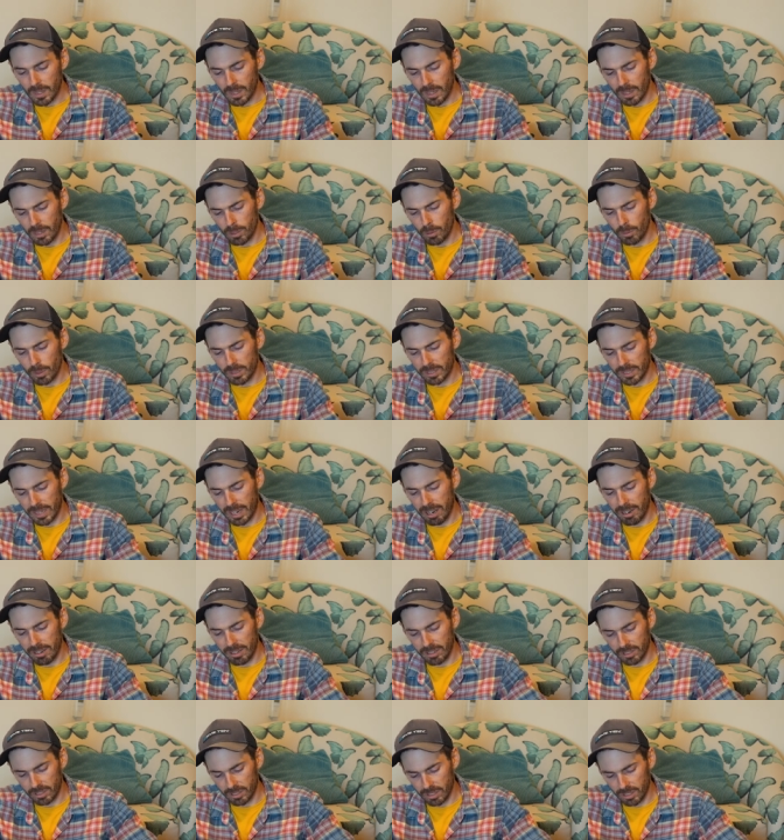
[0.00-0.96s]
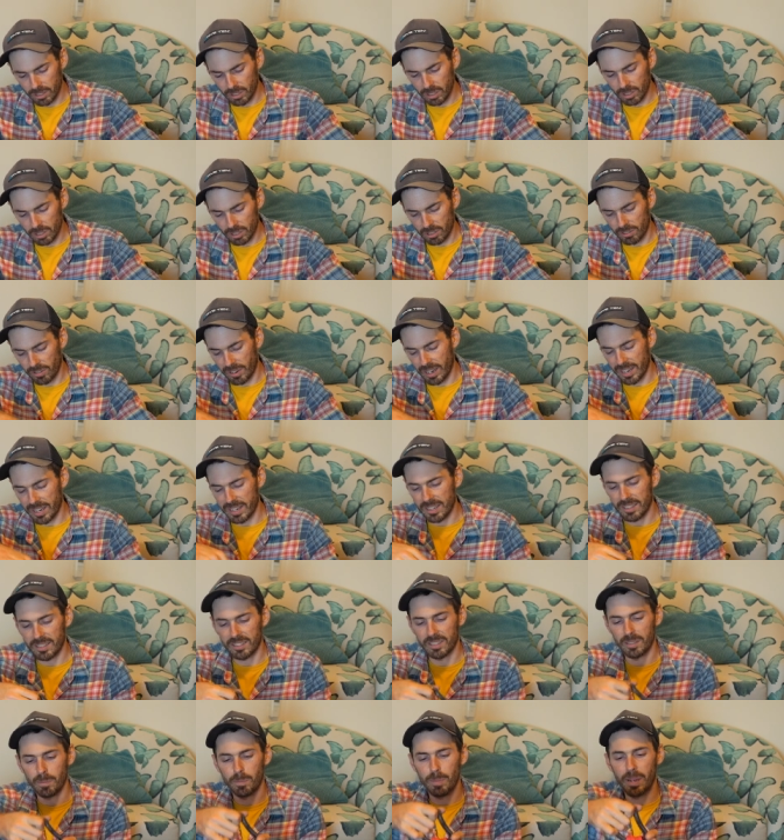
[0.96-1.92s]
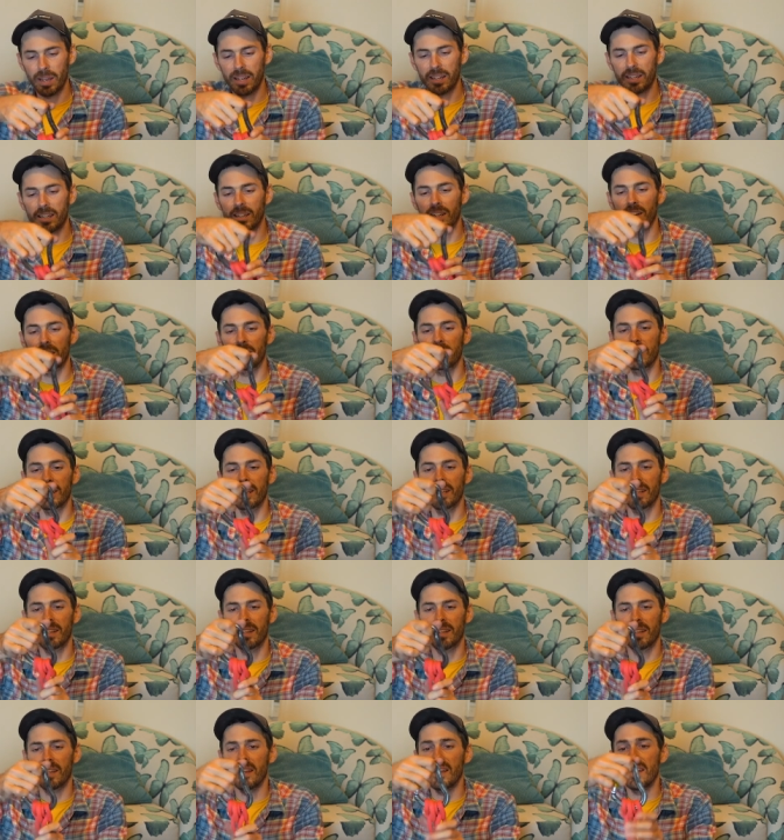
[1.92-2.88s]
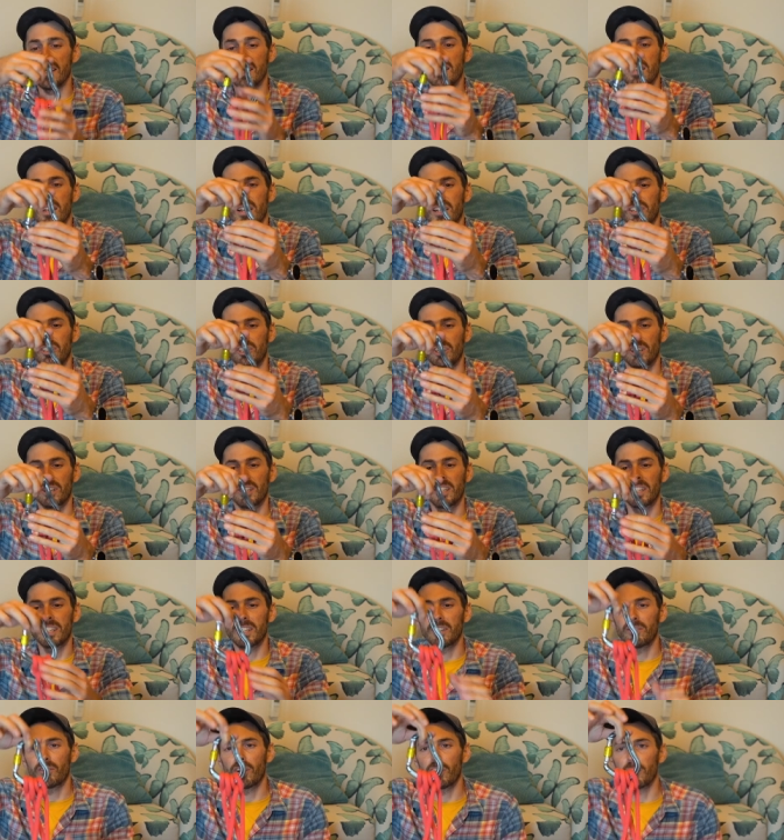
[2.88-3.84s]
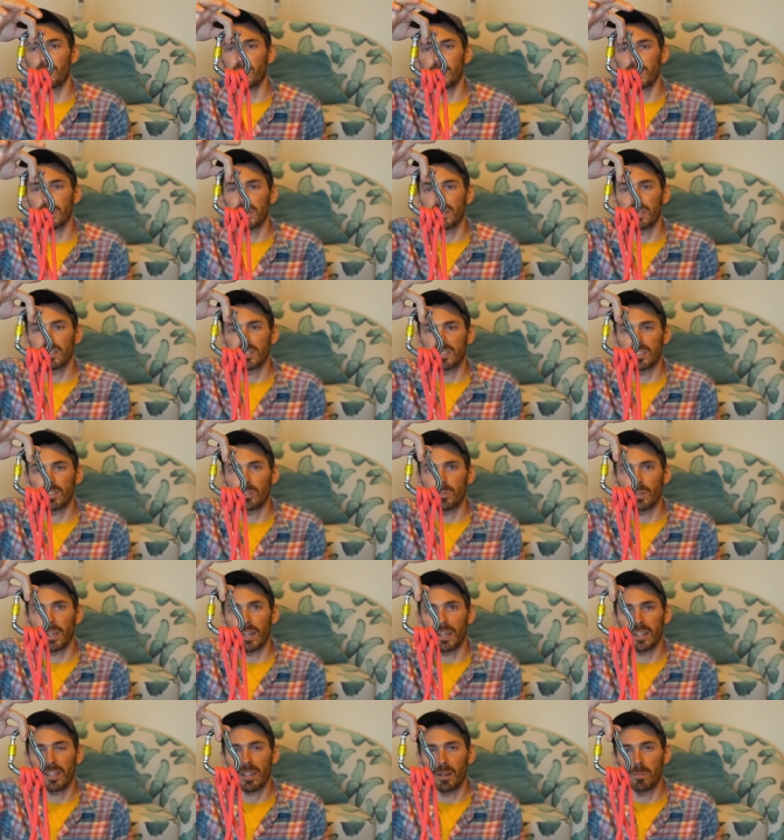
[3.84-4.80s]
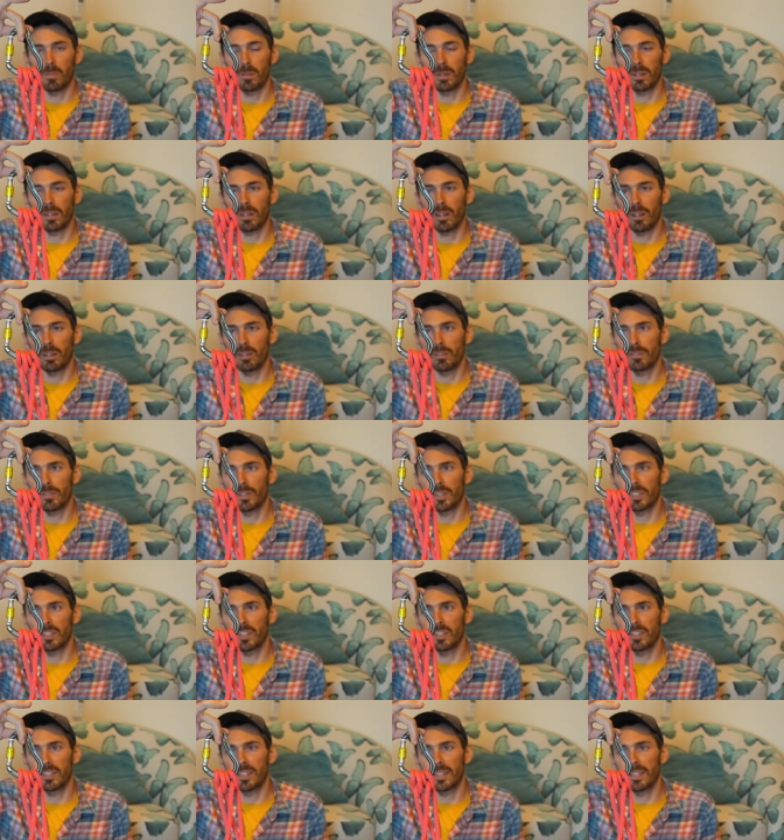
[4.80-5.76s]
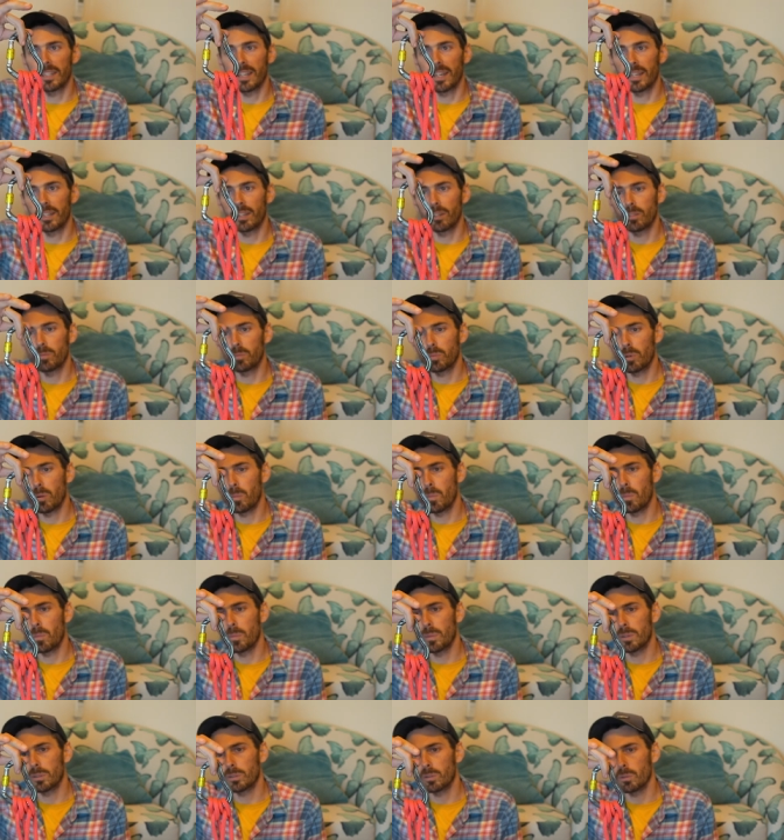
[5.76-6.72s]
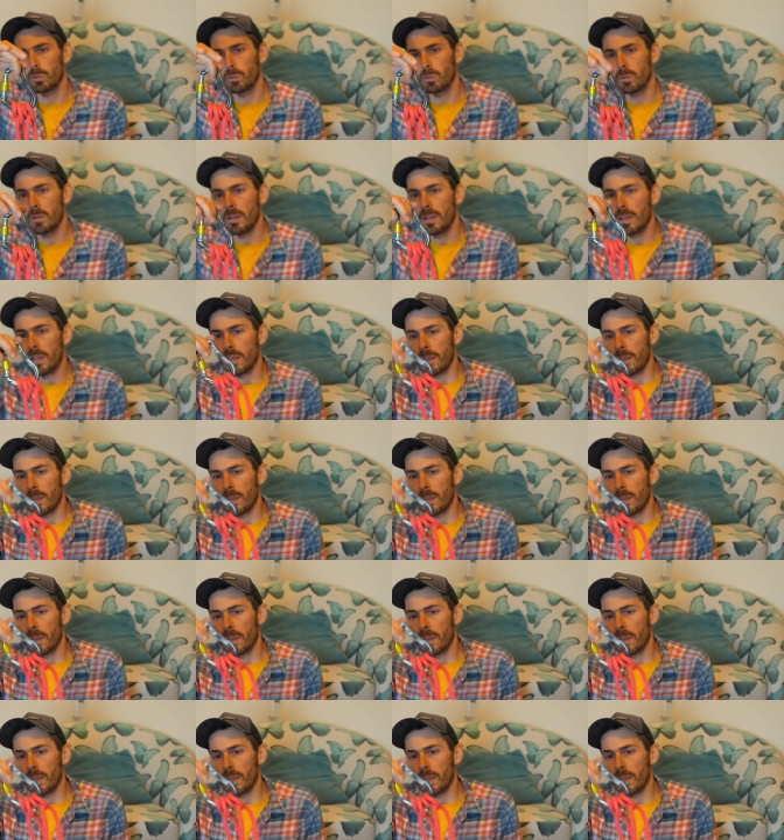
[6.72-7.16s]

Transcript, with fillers: I always carry this because it's just great to bang, you know, a chunkier rope and you can still get a couple of clove hitches in there, no problem at all.